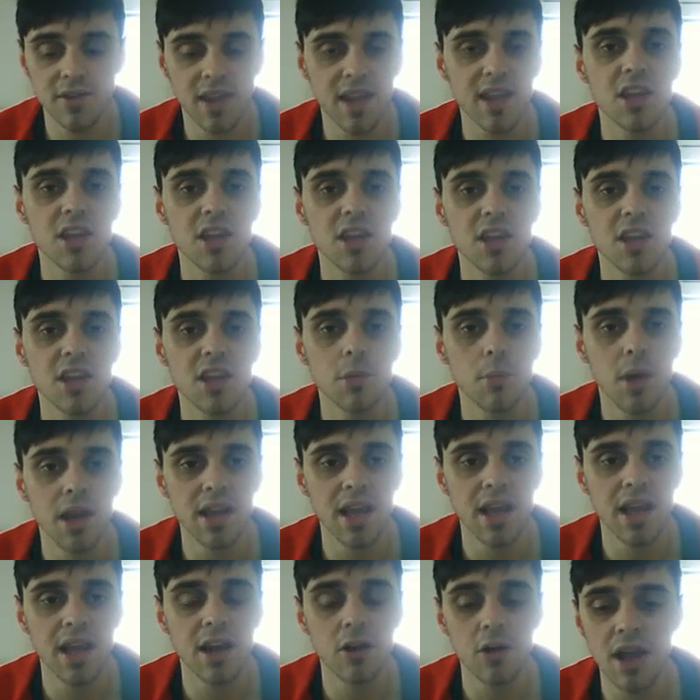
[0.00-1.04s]
taking the
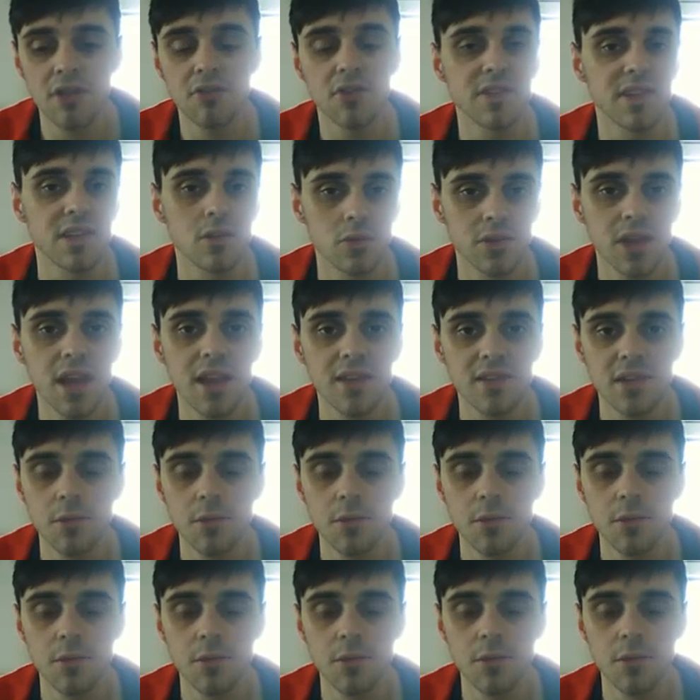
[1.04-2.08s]
money out every single
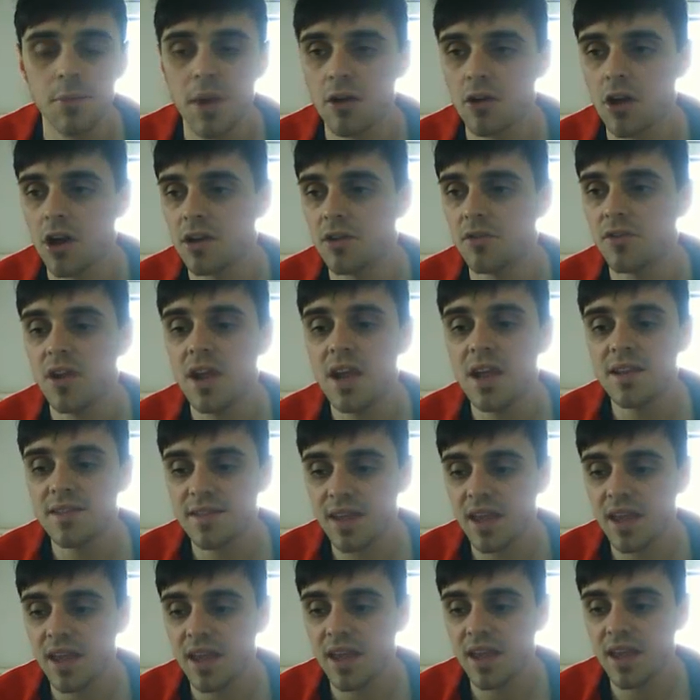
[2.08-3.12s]
day. It's about kind of
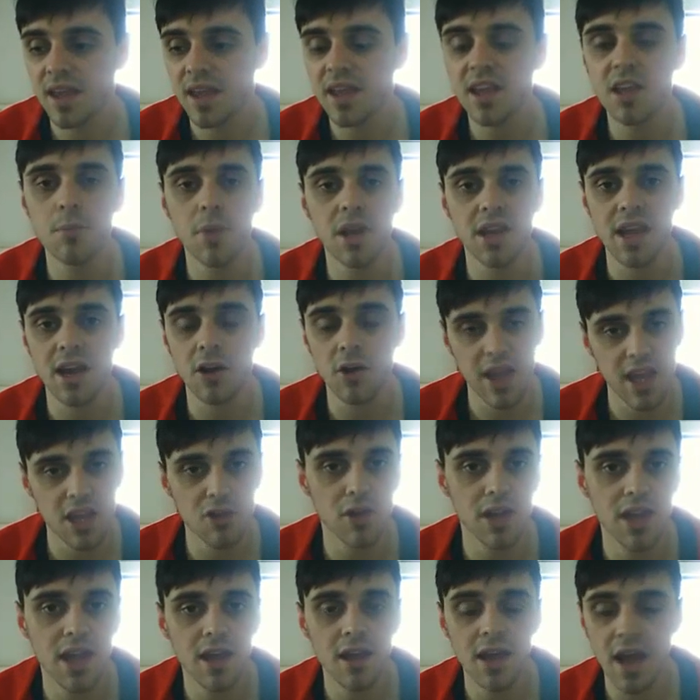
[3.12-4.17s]
taking money
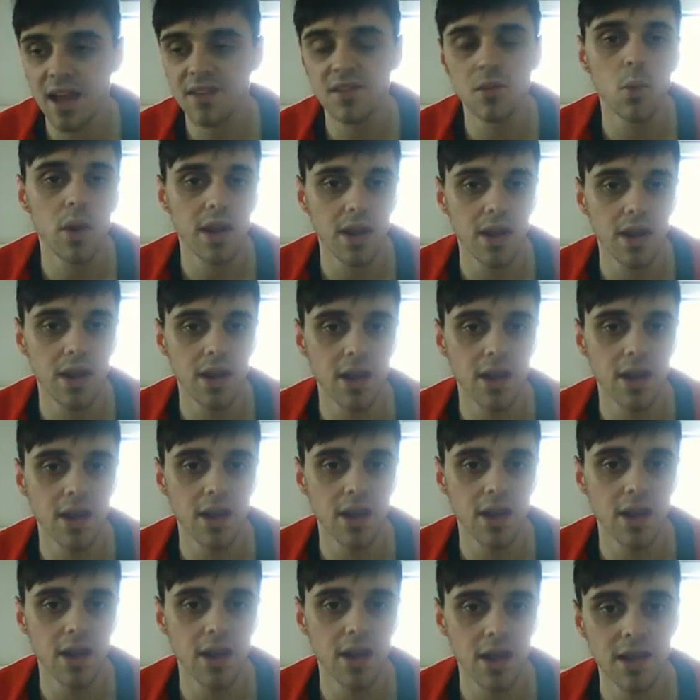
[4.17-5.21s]
out here and there as
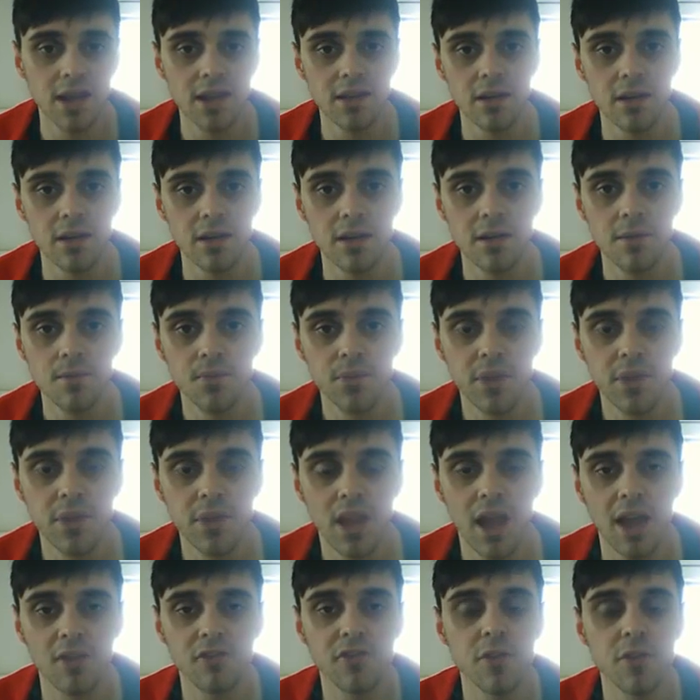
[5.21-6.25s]
and when I need it.
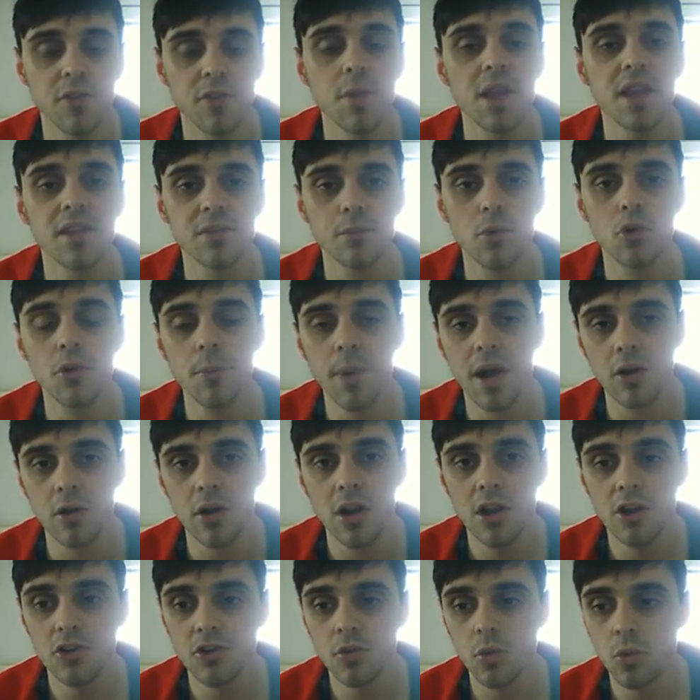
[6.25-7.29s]
And for me, it's more
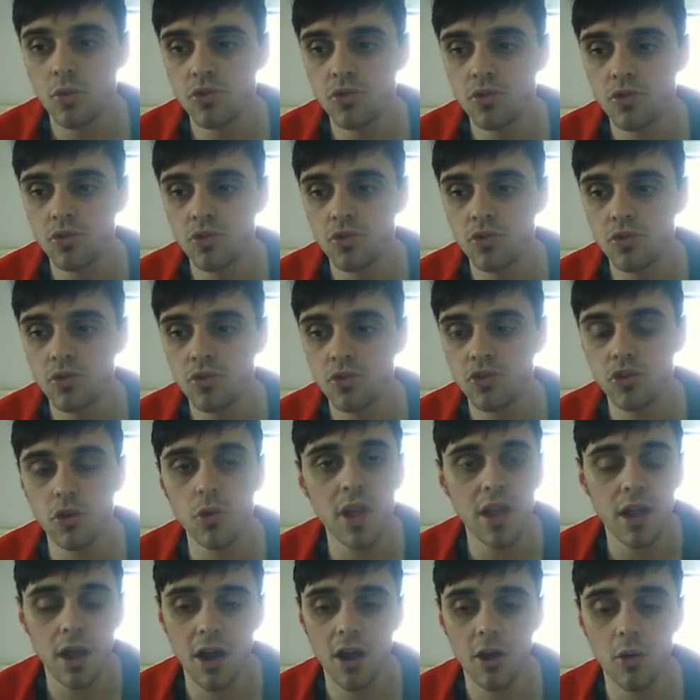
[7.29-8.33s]
about
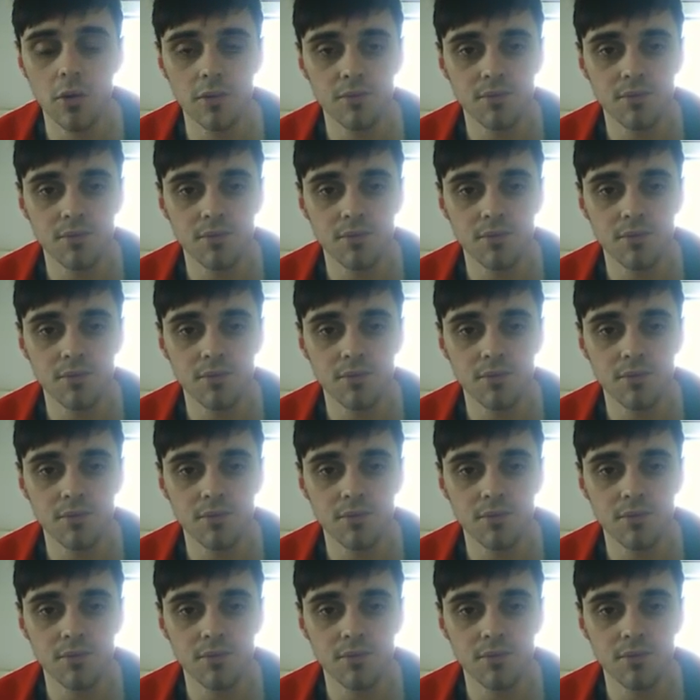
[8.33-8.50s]
doing